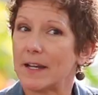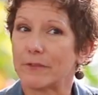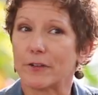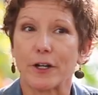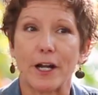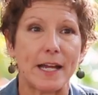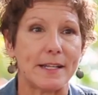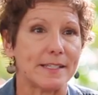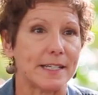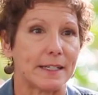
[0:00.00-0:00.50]

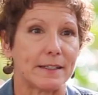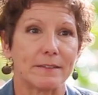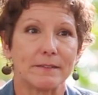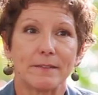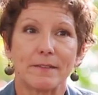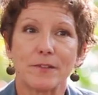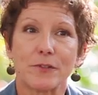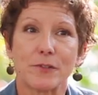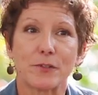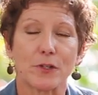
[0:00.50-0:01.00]
never ending.
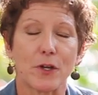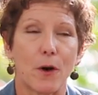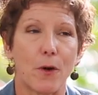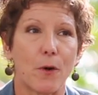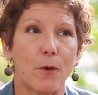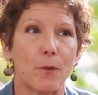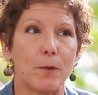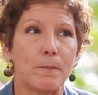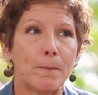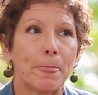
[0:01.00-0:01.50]

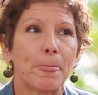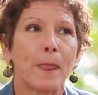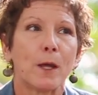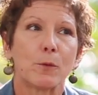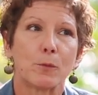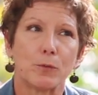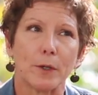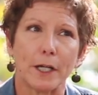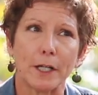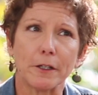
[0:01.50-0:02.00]
So
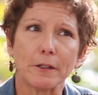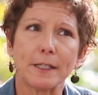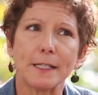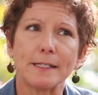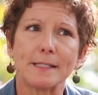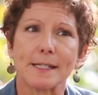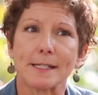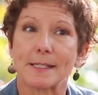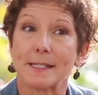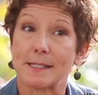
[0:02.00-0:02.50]

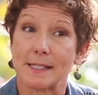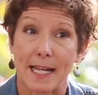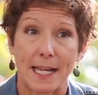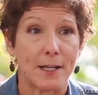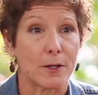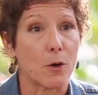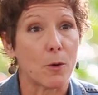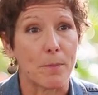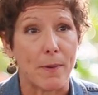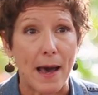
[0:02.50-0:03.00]
Rarely does a
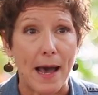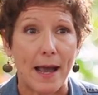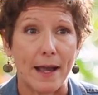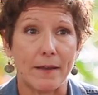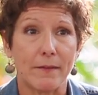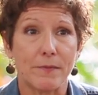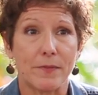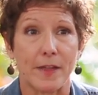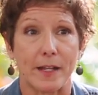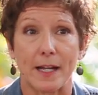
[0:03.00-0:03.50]
day go
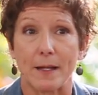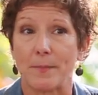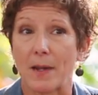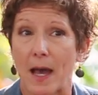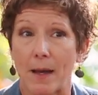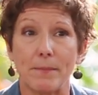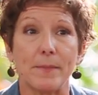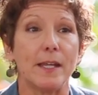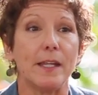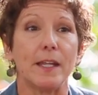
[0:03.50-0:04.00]
by that I'm
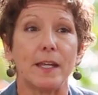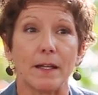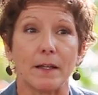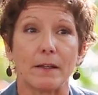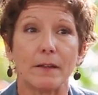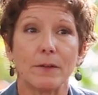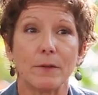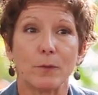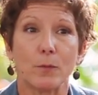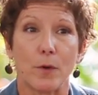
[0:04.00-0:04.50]
not meeting